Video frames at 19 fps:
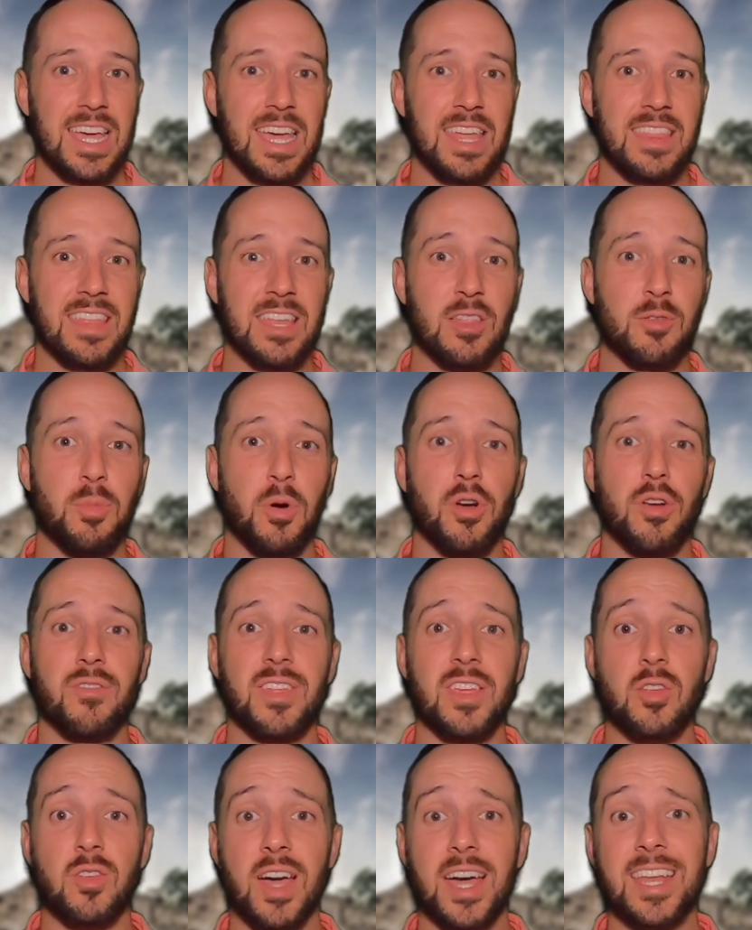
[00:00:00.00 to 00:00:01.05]
that is part of the
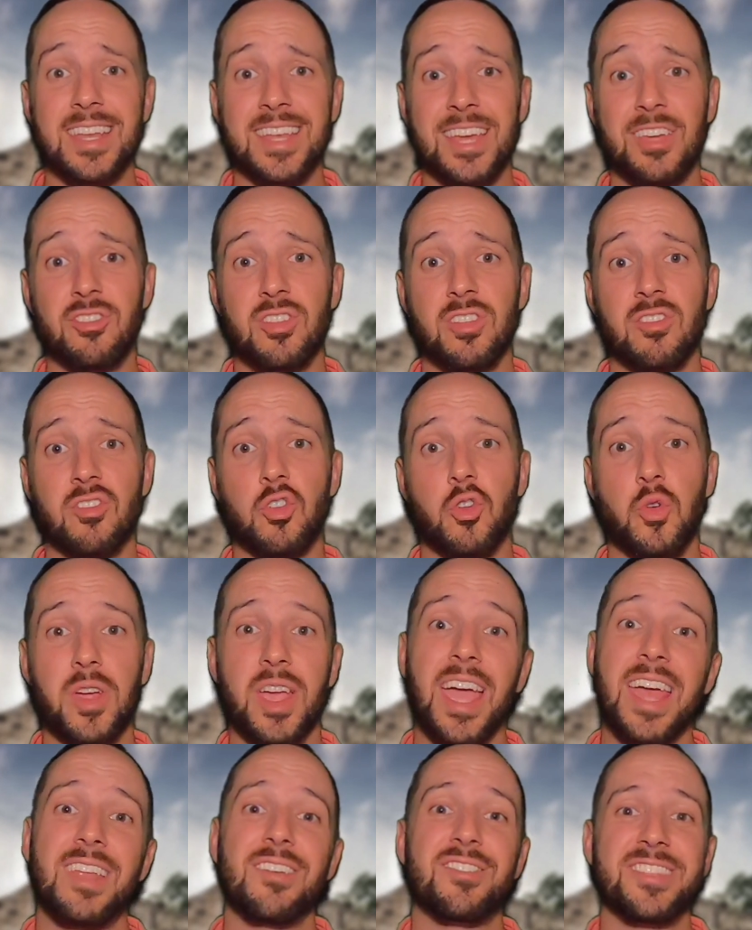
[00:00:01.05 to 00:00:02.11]
United Nations
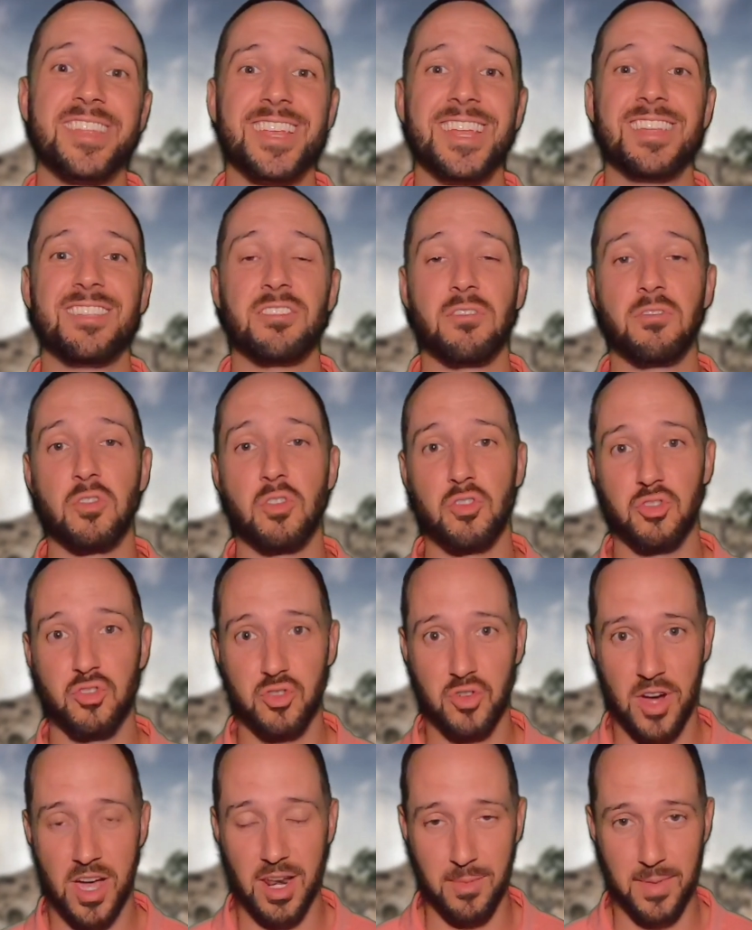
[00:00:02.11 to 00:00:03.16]
Creative Cities of
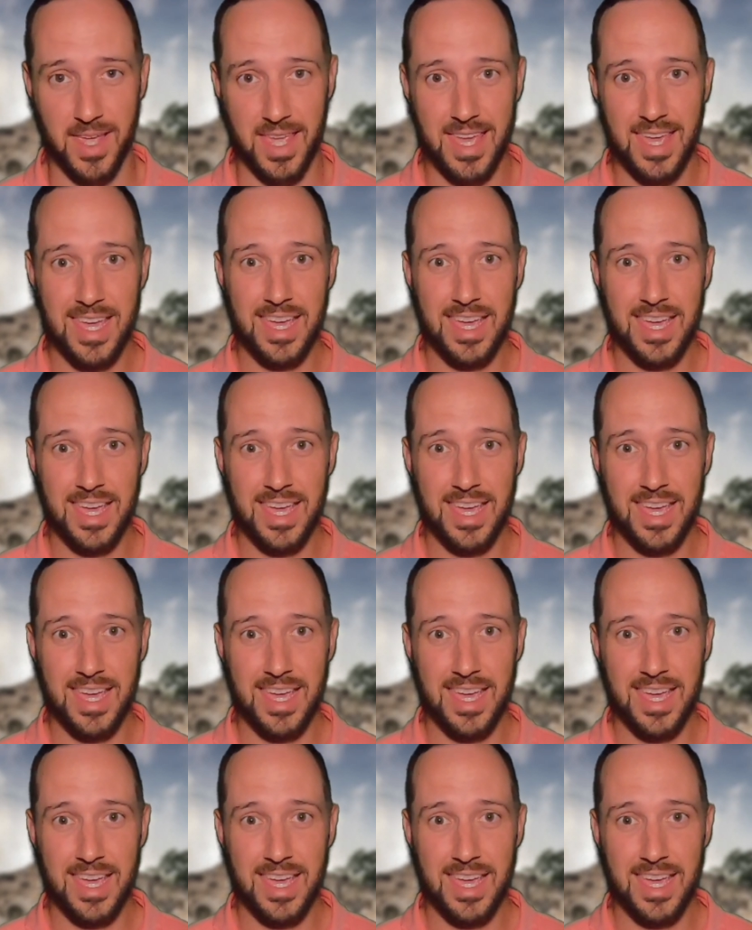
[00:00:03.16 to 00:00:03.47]
Gastronomy.